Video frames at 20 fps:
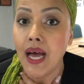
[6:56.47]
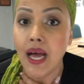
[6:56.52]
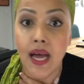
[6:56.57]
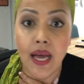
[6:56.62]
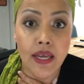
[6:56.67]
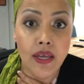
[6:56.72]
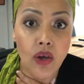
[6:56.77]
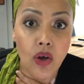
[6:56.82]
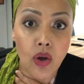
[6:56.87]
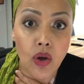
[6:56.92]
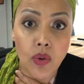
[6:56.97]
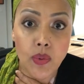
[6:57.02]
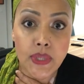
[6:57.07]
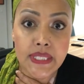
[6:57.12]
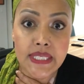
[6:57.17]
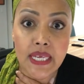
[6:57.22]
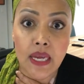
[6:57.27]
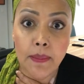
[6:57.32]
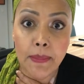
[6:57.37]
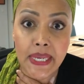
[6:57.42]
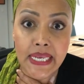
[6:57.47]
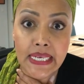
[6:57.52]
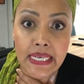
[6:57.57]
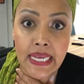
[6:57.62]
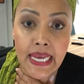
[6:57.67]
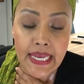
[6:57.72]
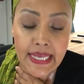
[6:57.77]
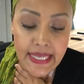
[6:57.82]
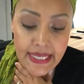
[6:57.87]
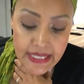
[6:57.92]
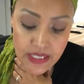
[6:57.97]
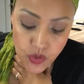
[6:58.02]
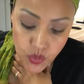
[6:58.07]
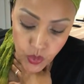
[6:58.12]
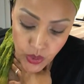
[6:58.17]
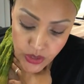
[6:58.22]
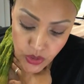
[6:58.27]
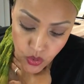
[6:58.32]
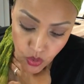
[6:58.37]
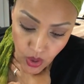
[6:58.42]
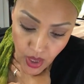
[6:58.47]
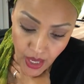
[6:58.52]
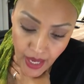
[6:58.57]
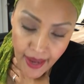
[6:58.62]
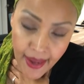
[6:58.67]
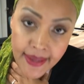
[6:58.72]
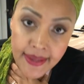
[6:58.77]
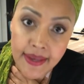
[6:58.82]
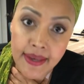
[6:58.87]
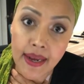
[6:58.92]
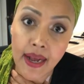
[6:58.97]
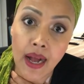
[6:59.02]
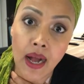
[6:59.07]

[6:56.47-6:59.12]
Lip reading: I always tell my clients, when you hire